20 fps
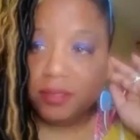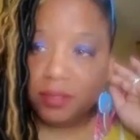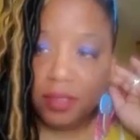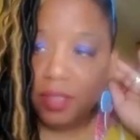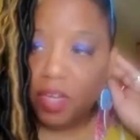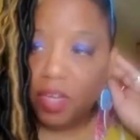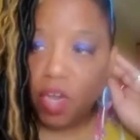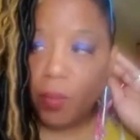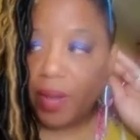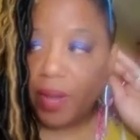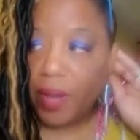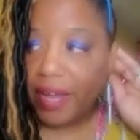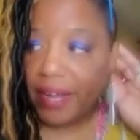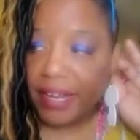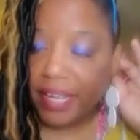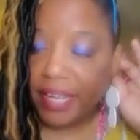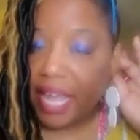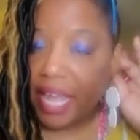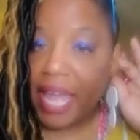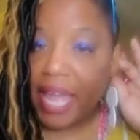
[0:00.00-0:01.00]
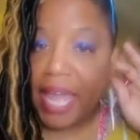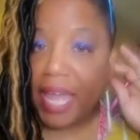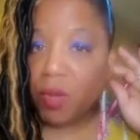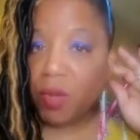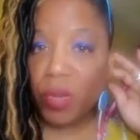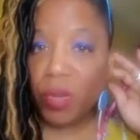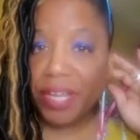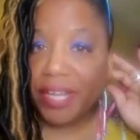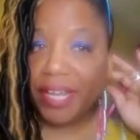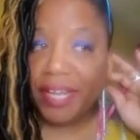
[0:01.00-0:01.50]
Nobody.
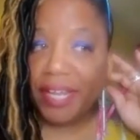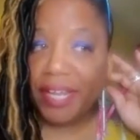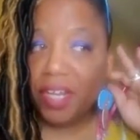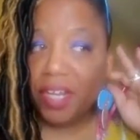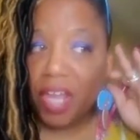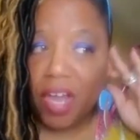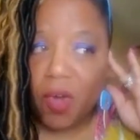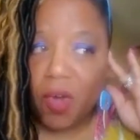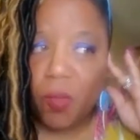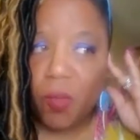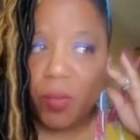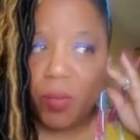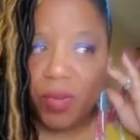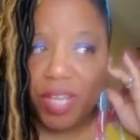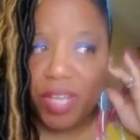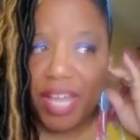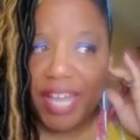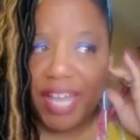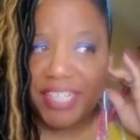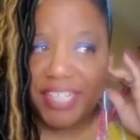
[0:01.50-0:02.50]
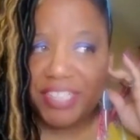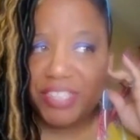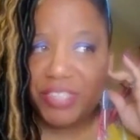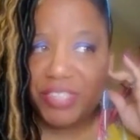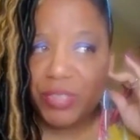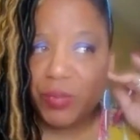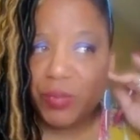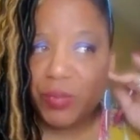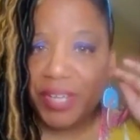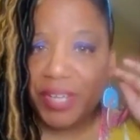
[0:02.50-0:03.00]
And we didn't know. We were like,
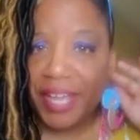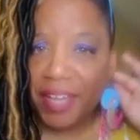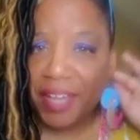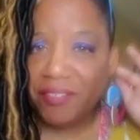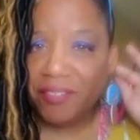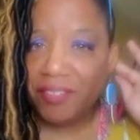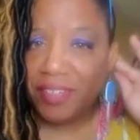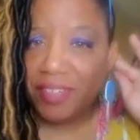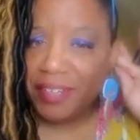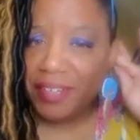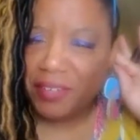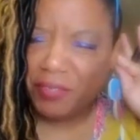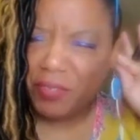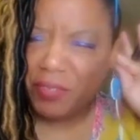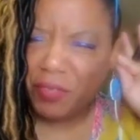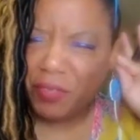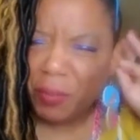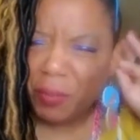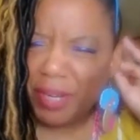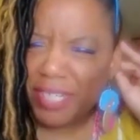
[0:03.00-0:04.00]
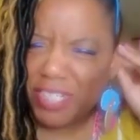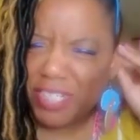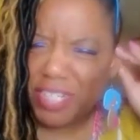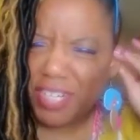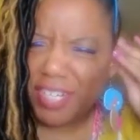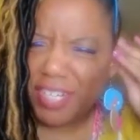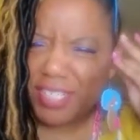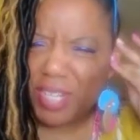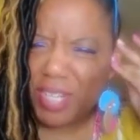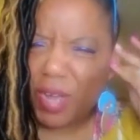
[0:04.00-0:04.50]
do we have enough
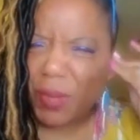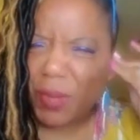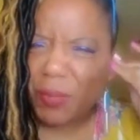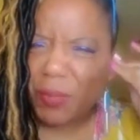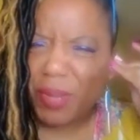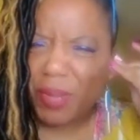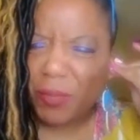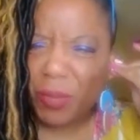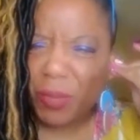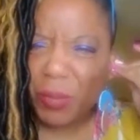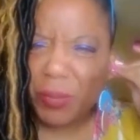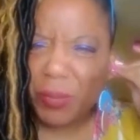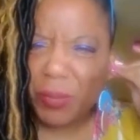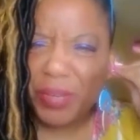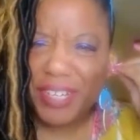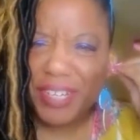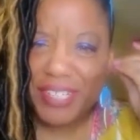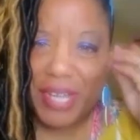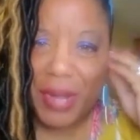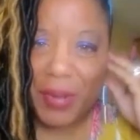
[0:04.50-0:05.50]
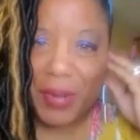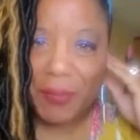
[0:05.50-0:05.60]
information to talk? Like, what are we going to talk